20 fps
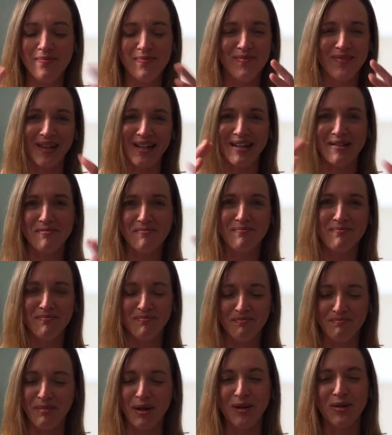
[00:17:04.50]
like
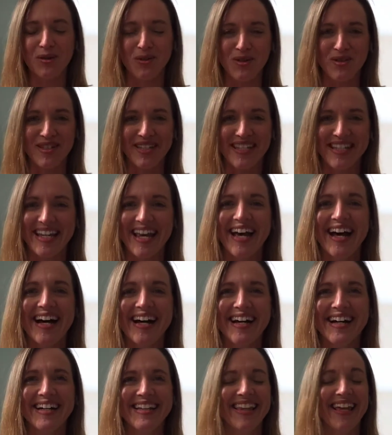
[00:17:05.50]
bundles
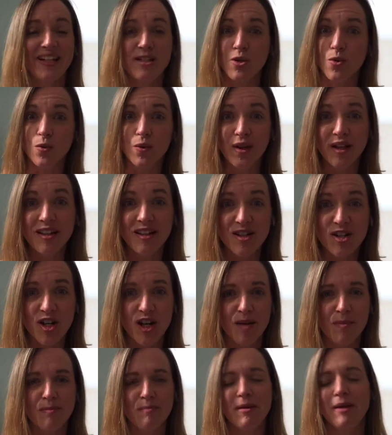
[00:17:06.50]
that's really
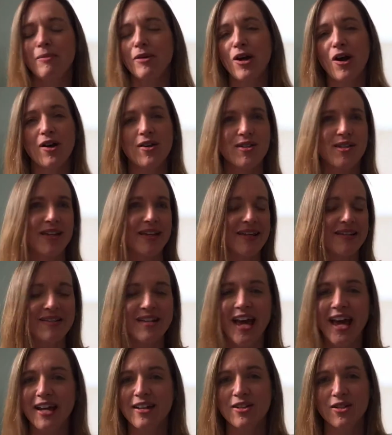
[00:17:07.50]
cheap, maybe costs like
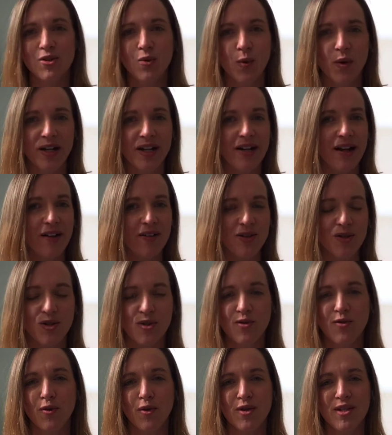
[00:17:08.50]
$10 to
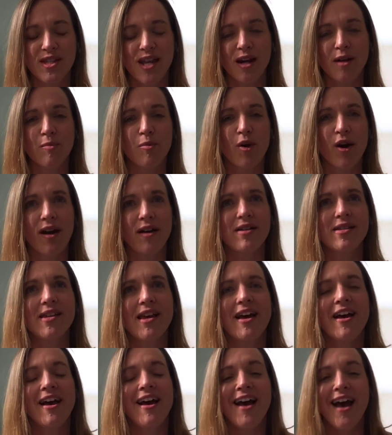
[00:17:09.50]
$20 for a set of bricks
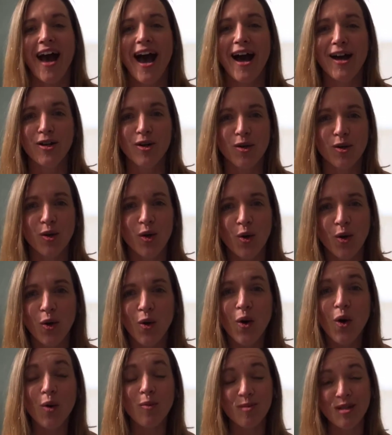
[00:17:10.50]
at your local
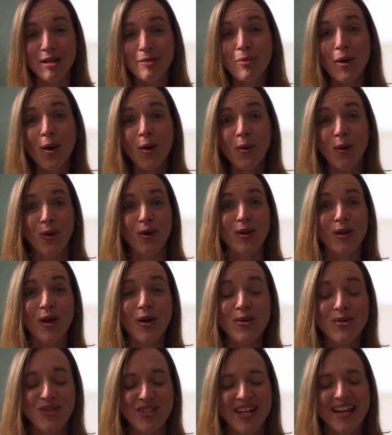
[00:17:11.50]
Home Depot or
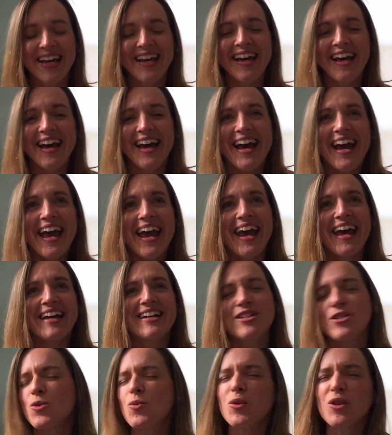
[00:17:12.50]
Lowe's. And
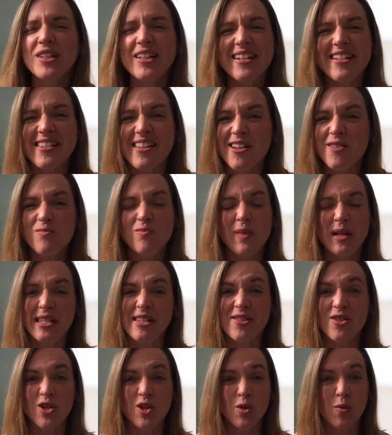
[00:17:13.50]
it's really easy.
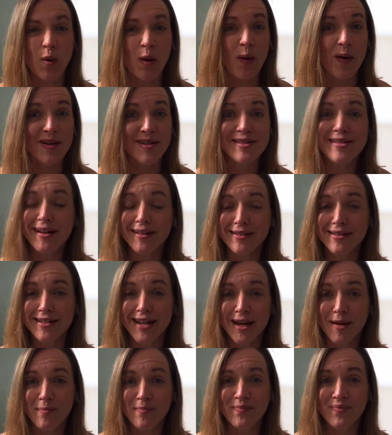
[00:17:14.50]
Basically just requires duct
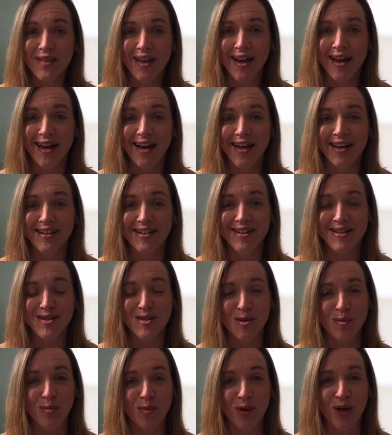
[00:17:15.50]
tape and
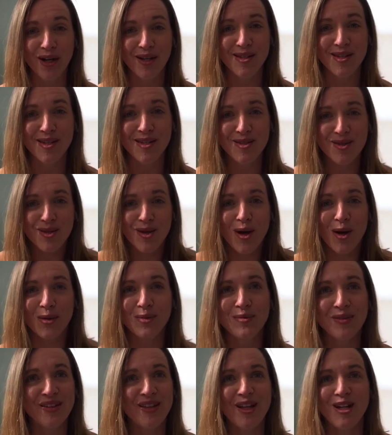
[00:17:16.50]
some bricks. So,
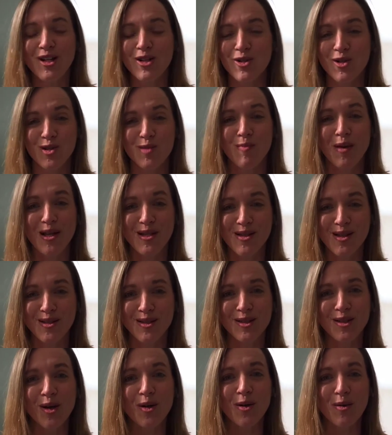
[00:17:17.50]
and then you just basically
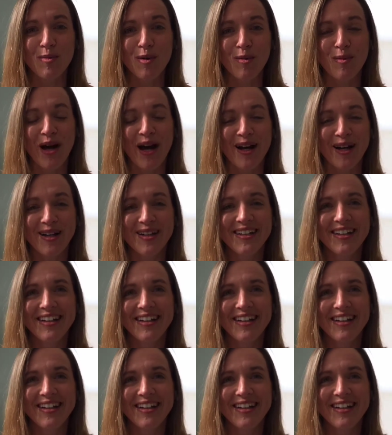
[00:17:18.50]
load up your bag.